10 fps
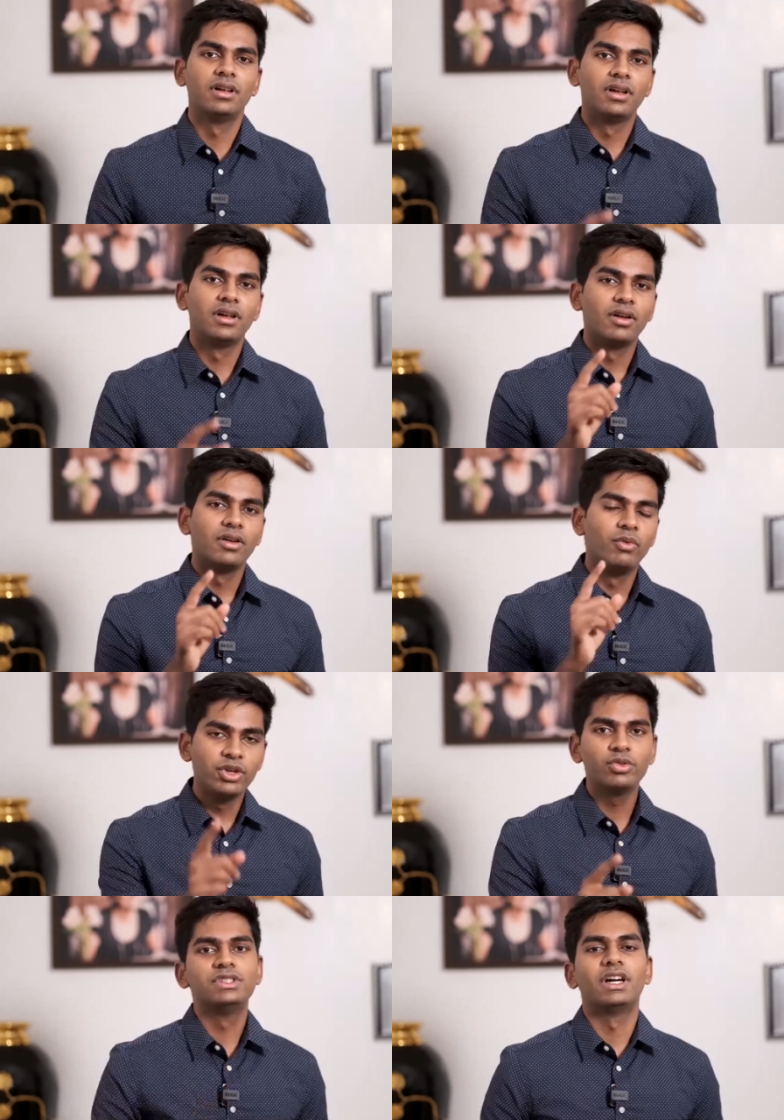when you
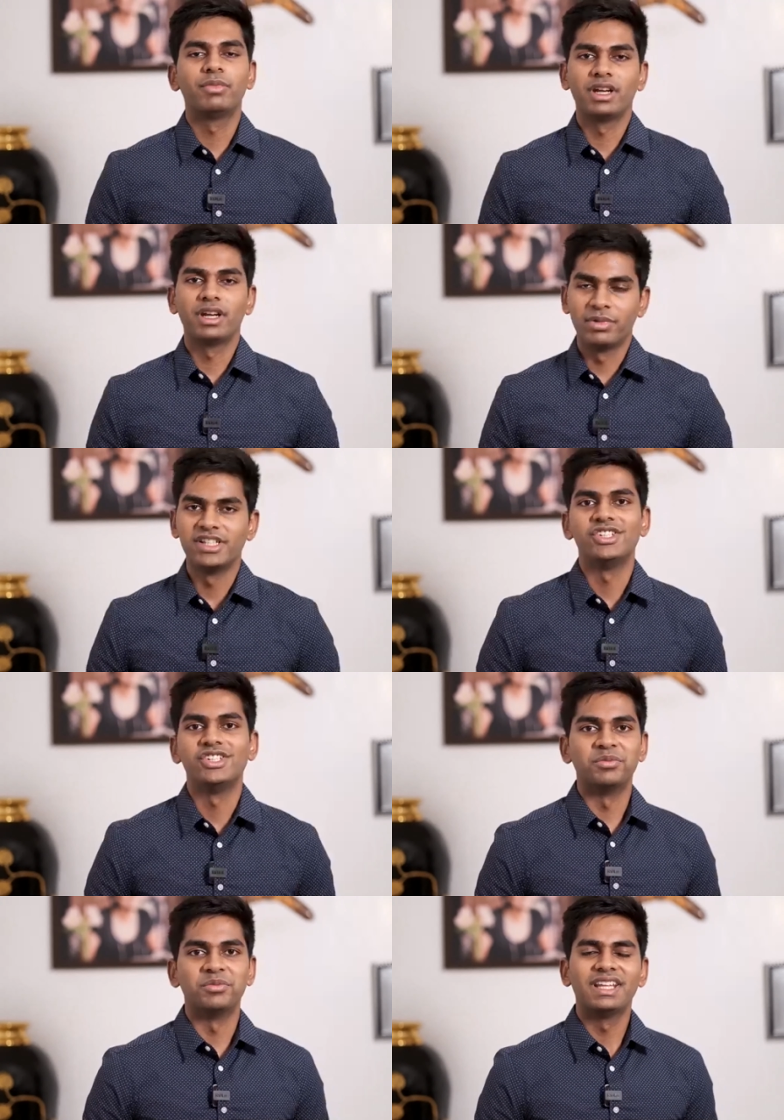jump in a bungee jump
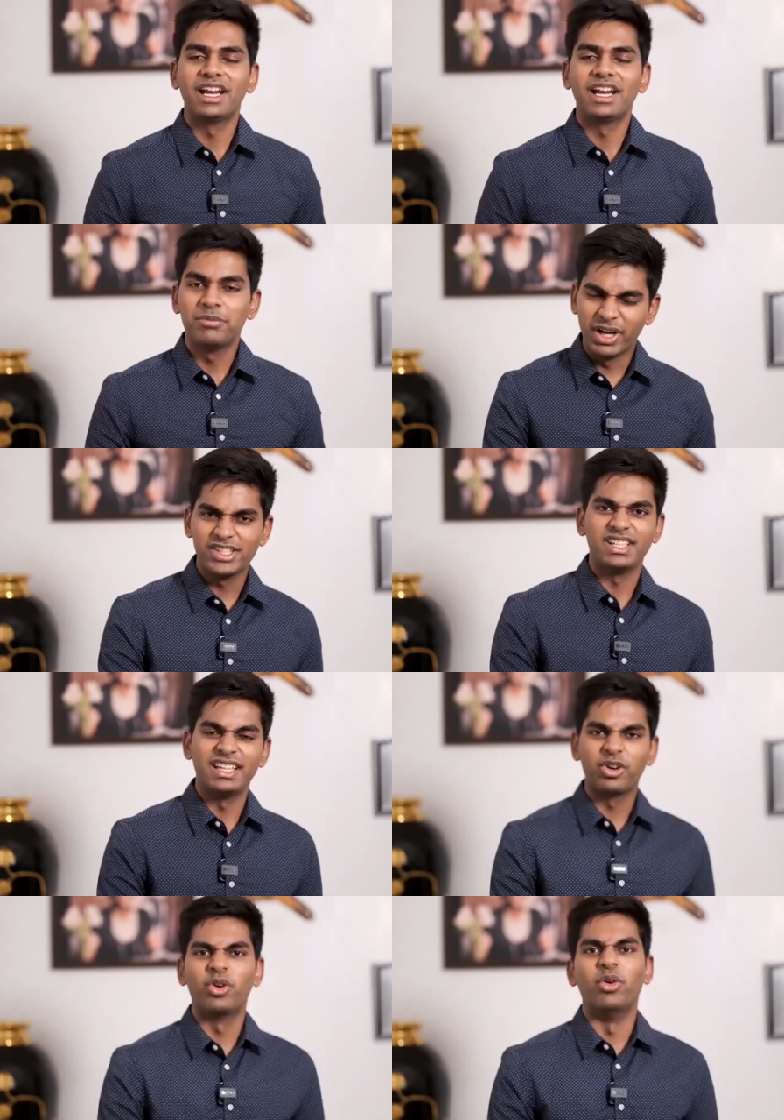that bungee that
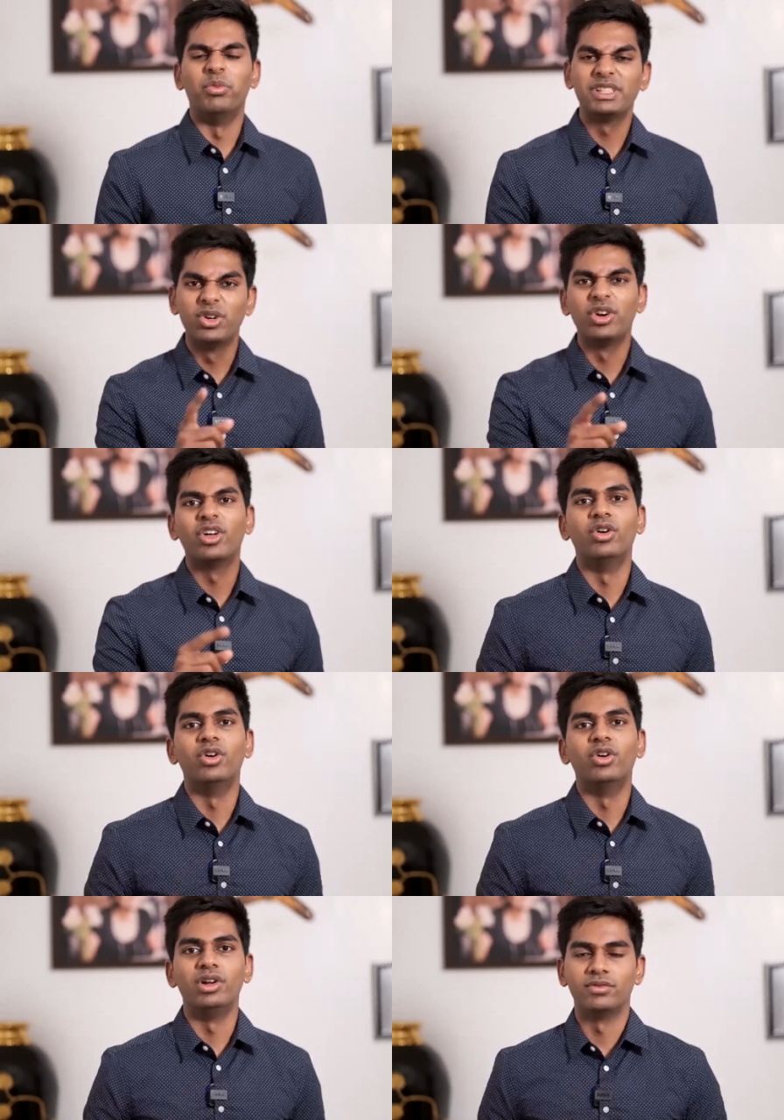rope is going to hold you